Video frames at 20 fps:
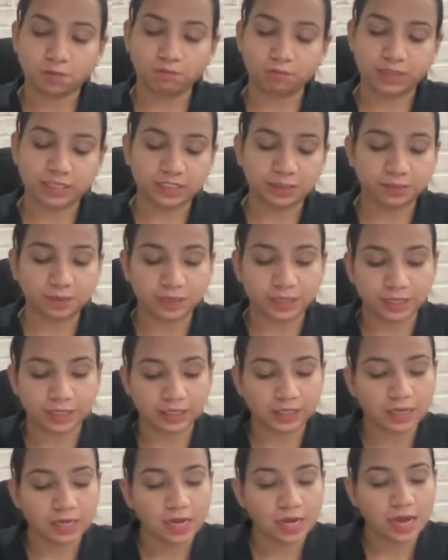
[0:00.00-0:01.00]

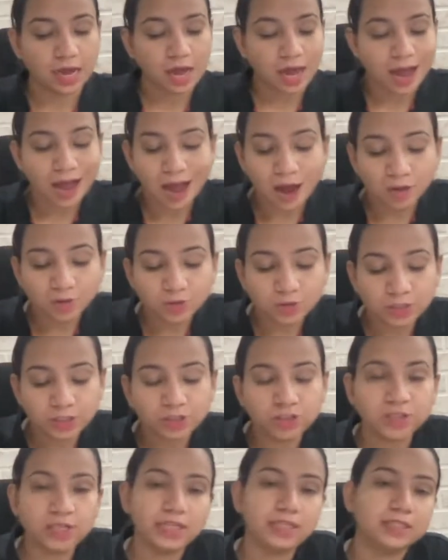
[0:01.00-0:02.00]
Precipitate. How you
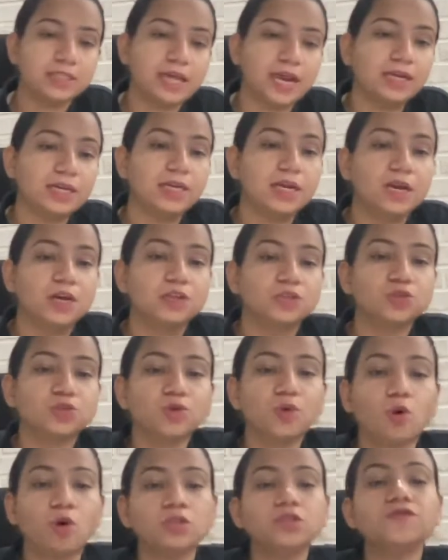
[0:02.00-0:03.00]
can relate that?
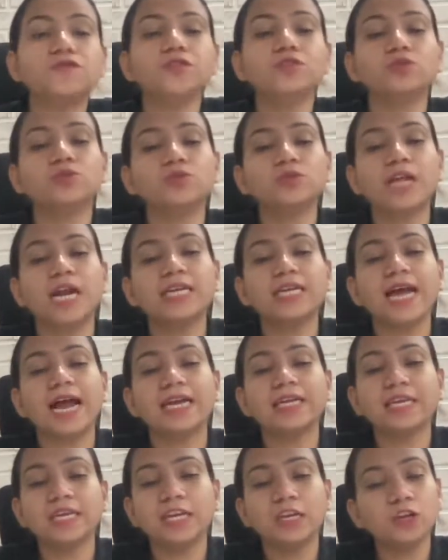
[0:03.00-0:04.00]
So all of you know that
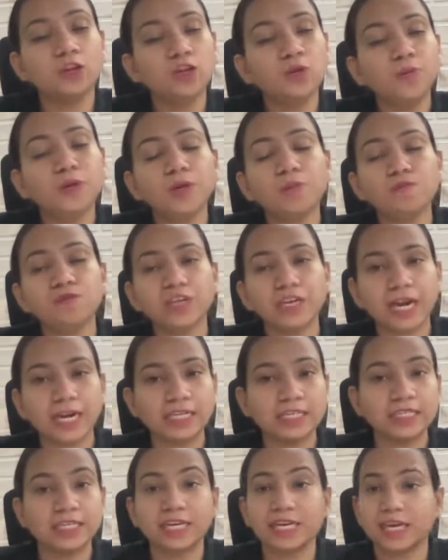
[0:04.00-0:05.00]
at equilibrium we
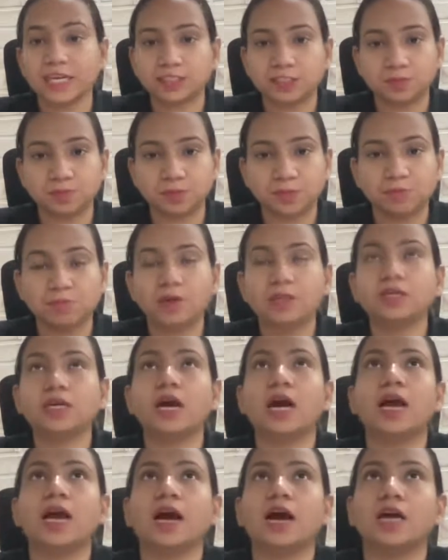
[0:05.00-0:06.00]
write KSP,
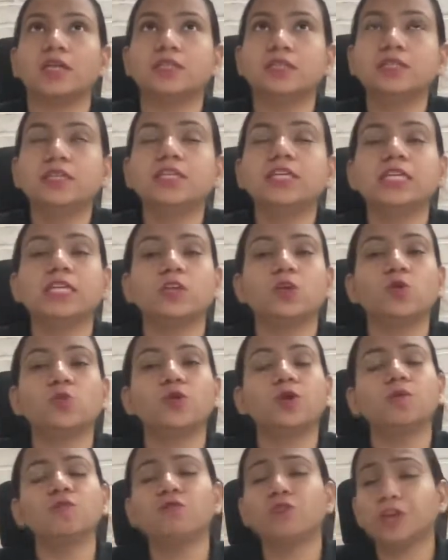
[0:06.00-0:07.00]
but other than
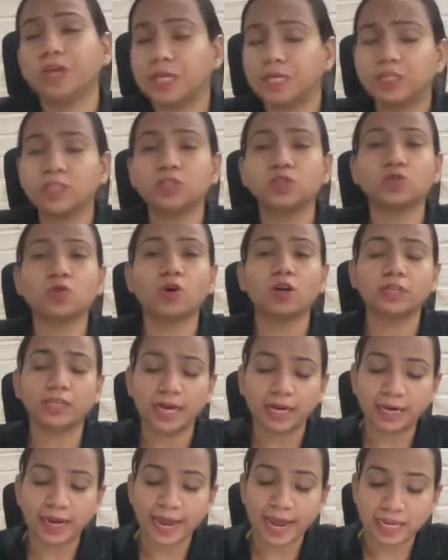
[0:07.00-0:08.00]
equilibrium, for any salt
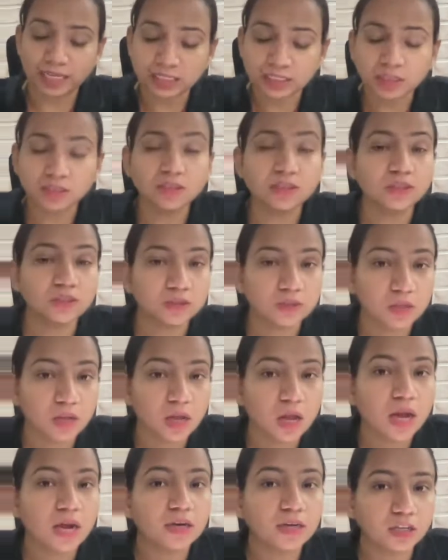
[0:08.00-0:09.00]
at any other
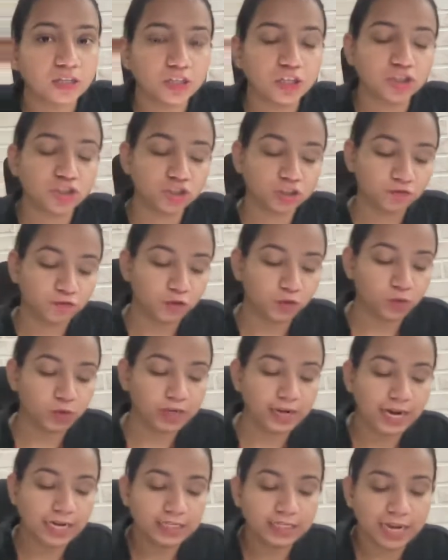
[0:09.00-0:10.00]
condition, if you
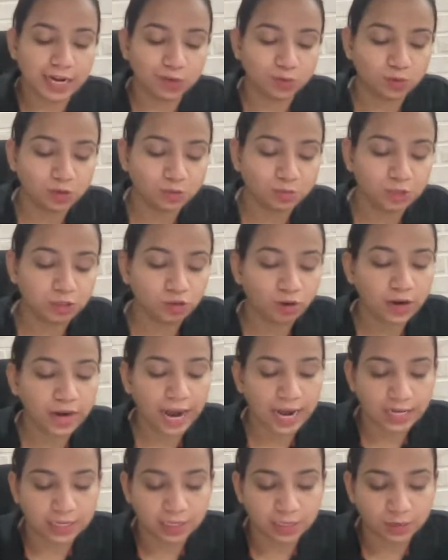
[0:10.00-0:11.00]
will write, that will be your
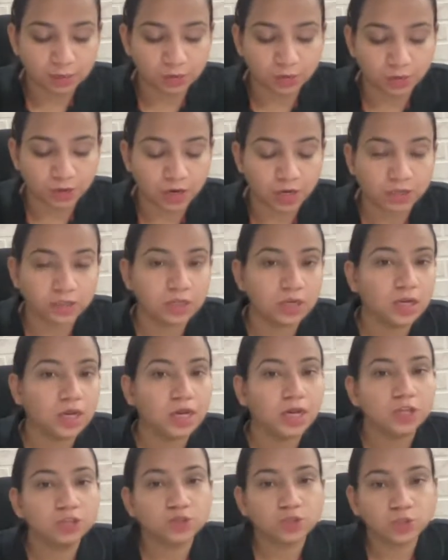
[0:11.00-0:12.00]
ionic product.
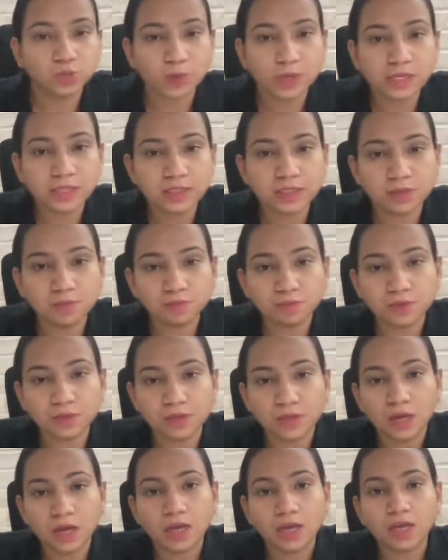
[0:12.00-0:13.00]
So it's very simple.